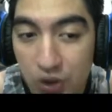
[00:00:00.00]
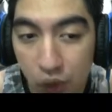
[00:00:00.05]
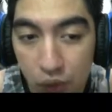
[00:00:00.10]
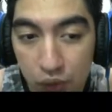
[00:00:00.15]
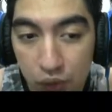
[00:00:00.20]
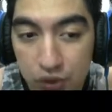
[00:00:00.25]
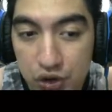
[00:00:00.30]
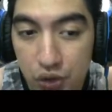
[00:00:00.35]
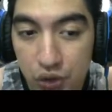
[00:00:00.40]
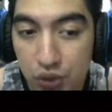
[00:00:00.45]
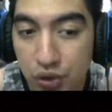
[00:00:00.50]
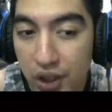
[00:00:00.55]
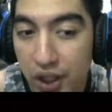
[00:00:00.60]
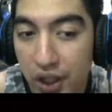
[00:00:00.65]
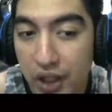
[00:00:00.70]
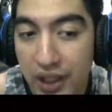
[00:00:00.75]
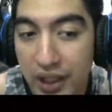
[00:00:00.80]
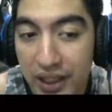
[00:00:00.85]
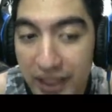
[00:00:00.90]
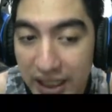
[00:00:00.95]
also
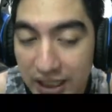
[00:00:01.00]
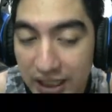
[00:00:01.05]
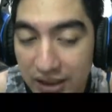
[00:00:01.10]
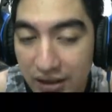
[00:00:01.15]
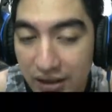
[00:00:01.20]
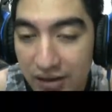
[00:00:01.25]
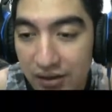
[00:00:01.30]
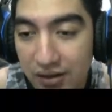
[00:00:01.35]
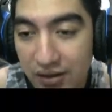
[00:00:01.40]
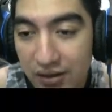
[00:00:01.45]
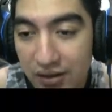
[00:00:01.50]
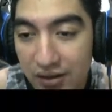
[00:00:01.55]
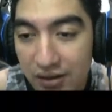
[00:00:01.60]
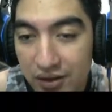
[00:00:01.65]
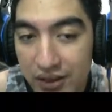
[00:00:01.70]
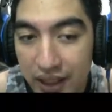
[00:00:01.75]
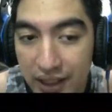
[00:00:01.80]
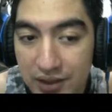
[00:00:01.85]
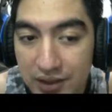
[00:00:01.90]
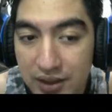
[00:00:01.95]
the lead,
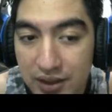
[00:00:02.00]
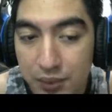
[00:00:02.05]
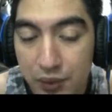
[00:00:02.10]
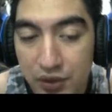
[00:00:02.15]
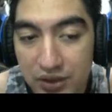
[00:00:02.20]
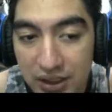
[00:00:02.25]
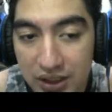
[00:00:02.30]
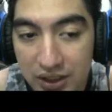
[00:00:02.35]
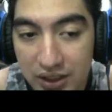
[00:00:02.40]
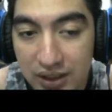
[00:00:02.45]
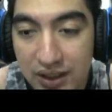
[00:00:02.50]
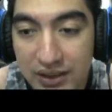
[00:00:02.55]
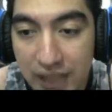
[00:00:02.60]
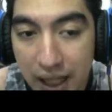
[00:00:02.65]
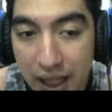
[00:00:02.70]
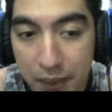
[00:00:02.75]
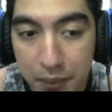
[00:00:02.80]
the 18% attack